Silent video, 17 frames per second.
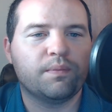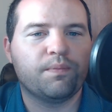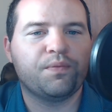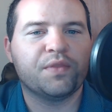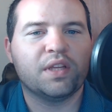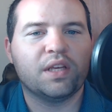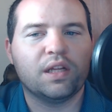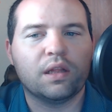
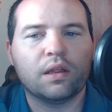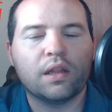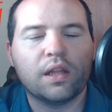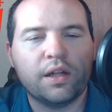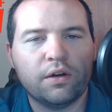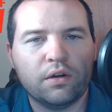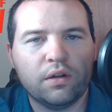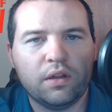he
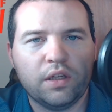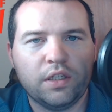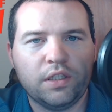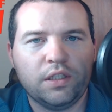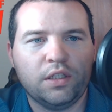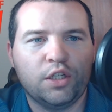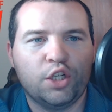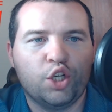
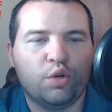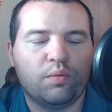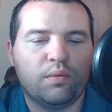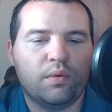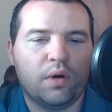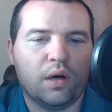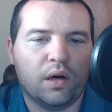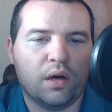literally
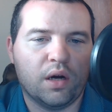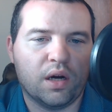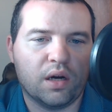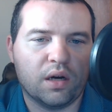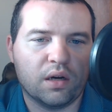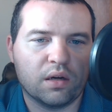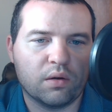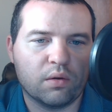
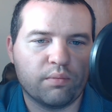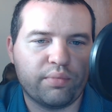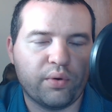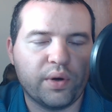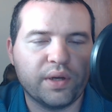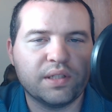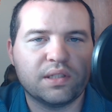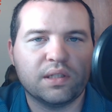uh,
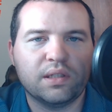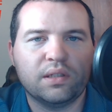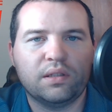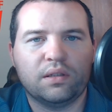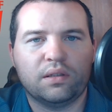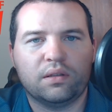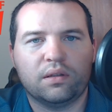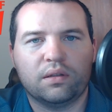
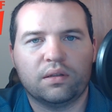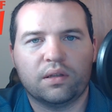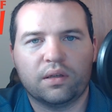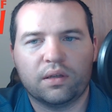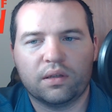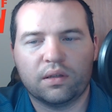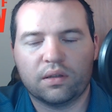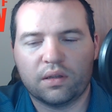pointed
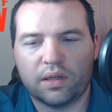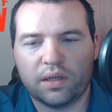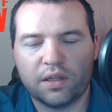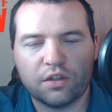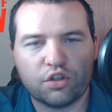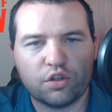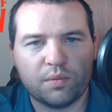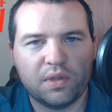the, the
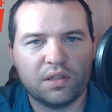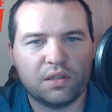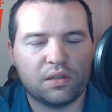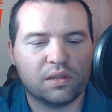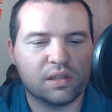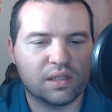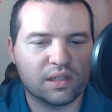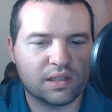instruments
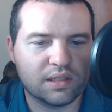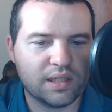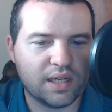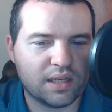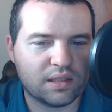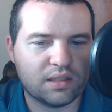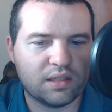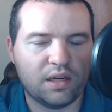to the
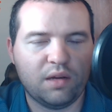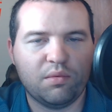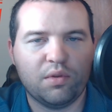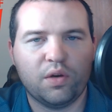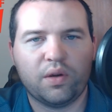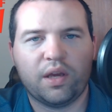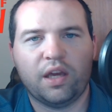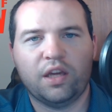exact same
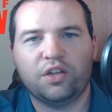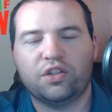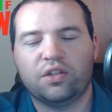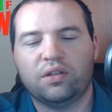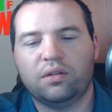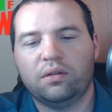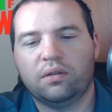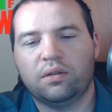
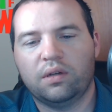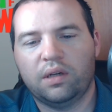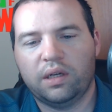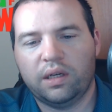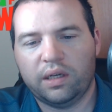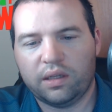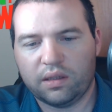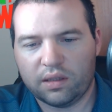location
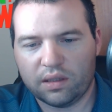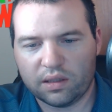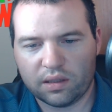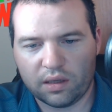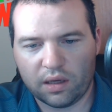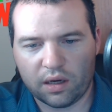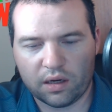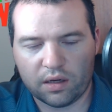the,
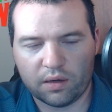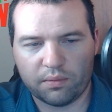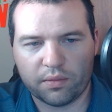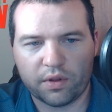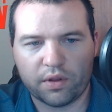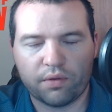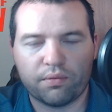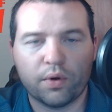um,
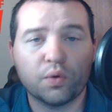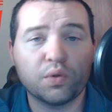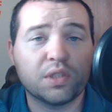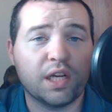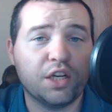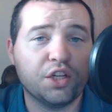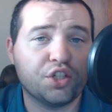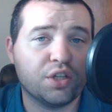the
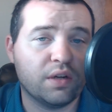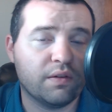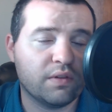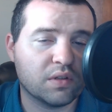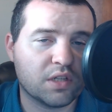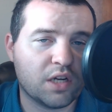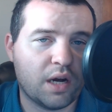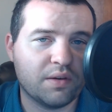rotation of
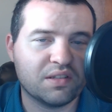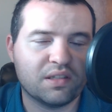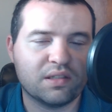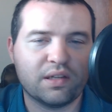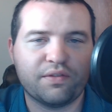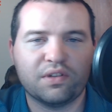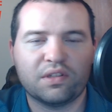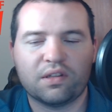those comments
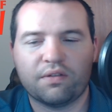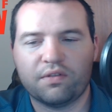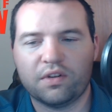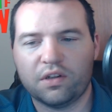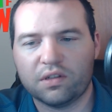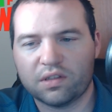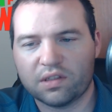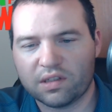is every seven
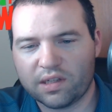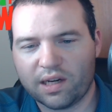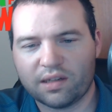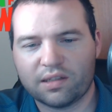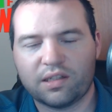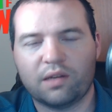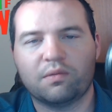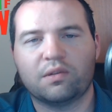years,
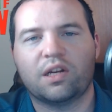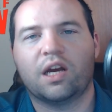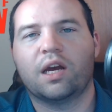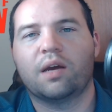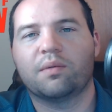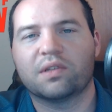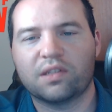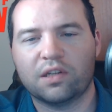exact same
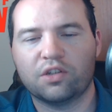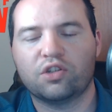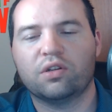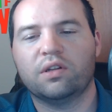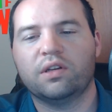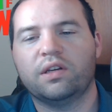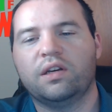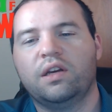time.
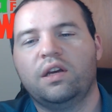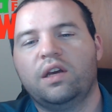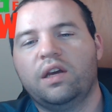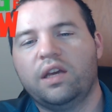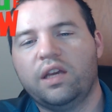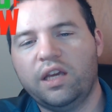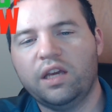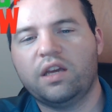Essentially,
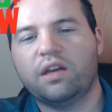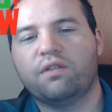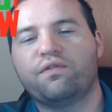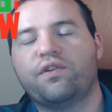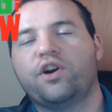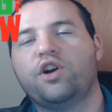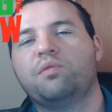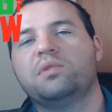he
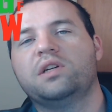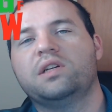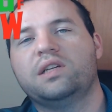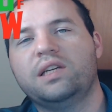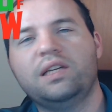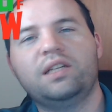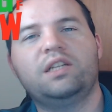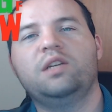confirmed it,
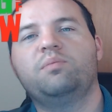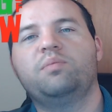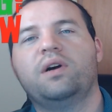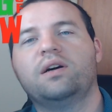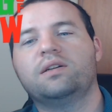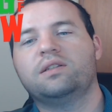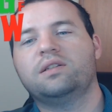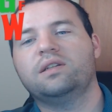he
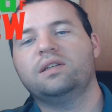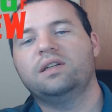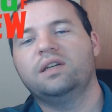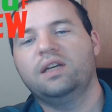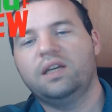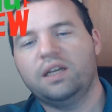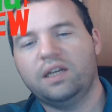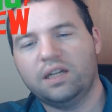debunked it.
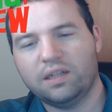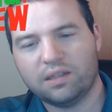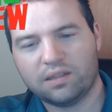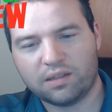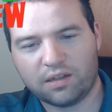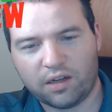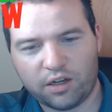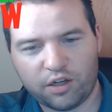It is
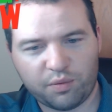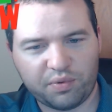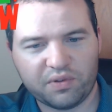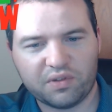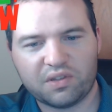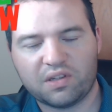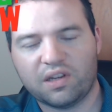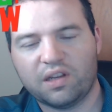
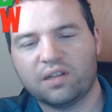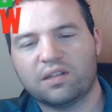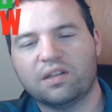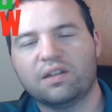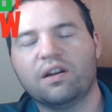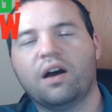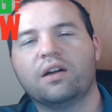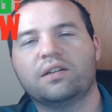100%
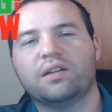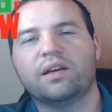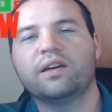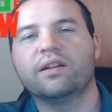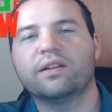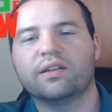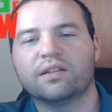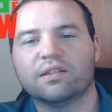not
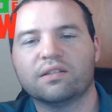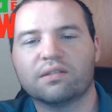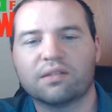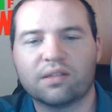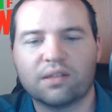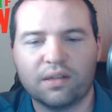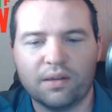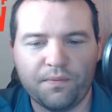
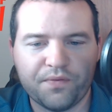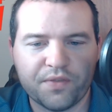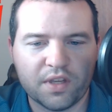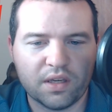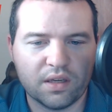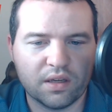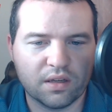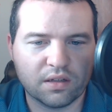aliens.
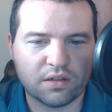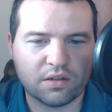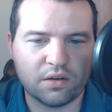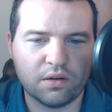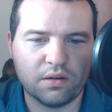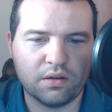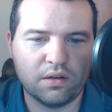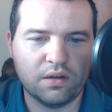It
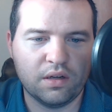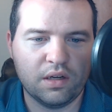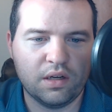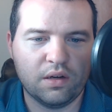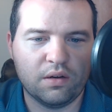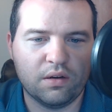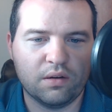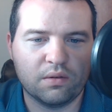
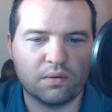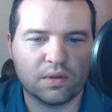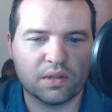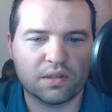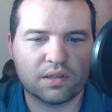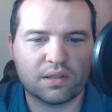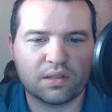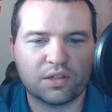
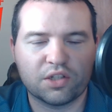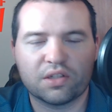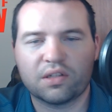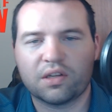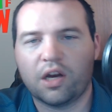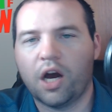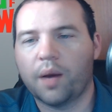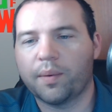was
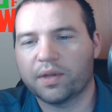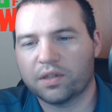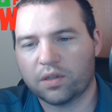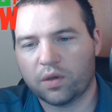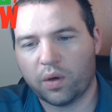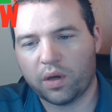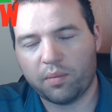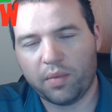just comets
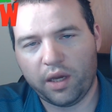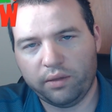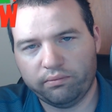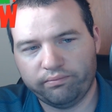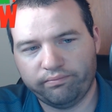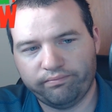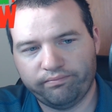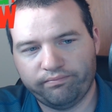going by.
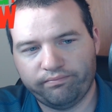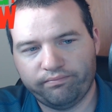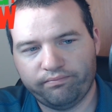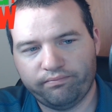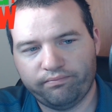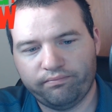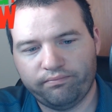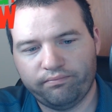
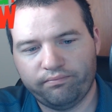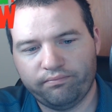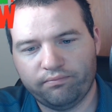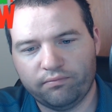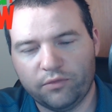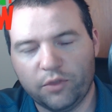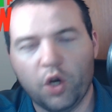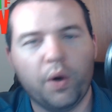
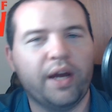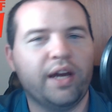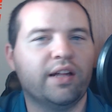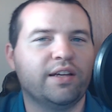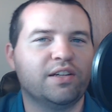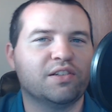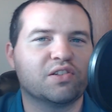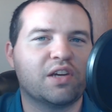No
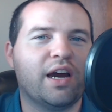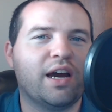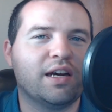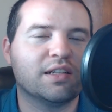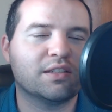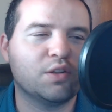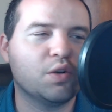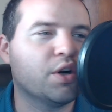aliens,
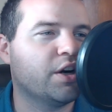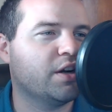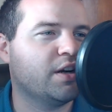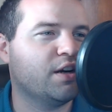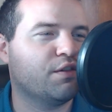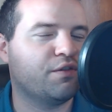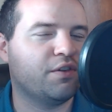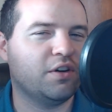guys. You heard it
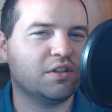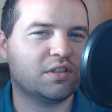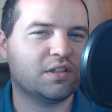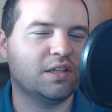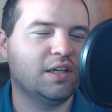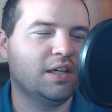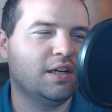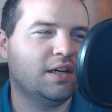here
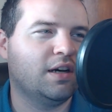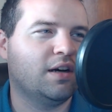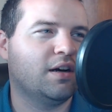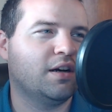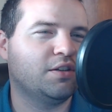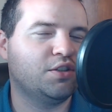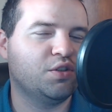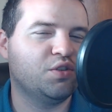first
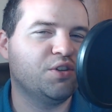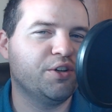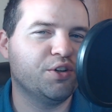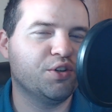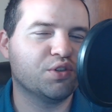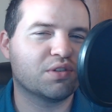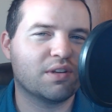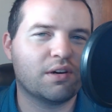on Dew
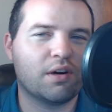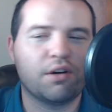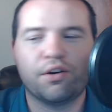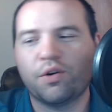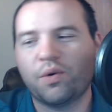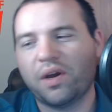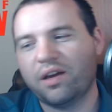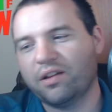News. There are
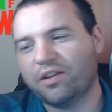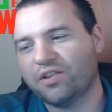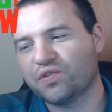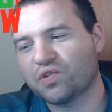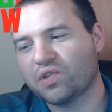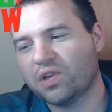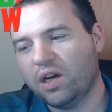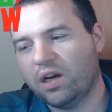no
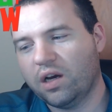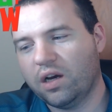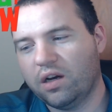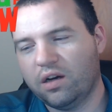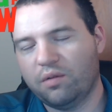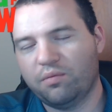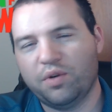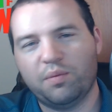aliens.
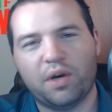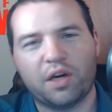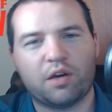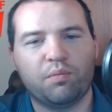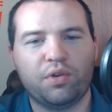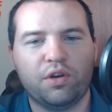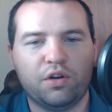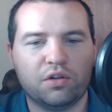Um, but my
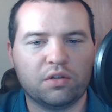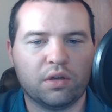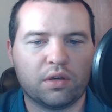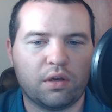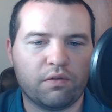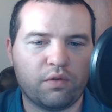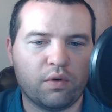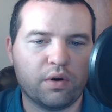computer's
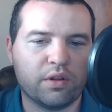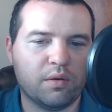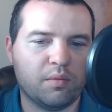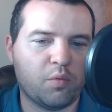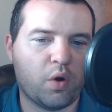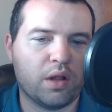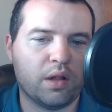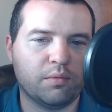looking for
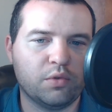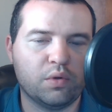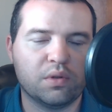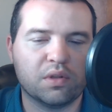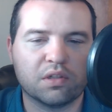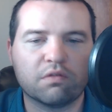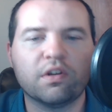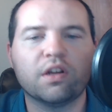them while I'm doing
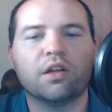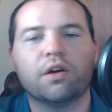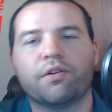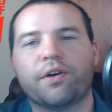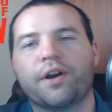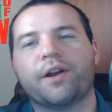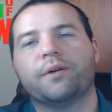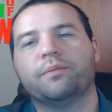this video
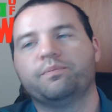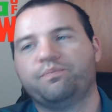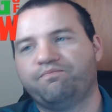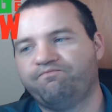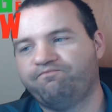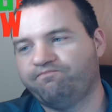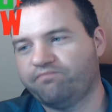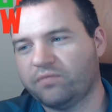right now.
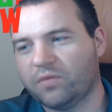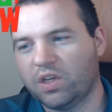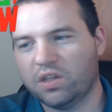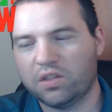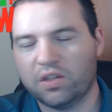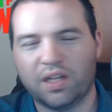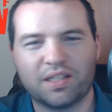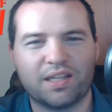
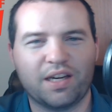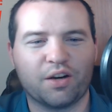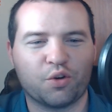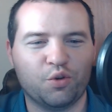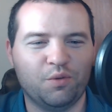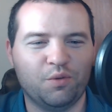So that's kind of cool.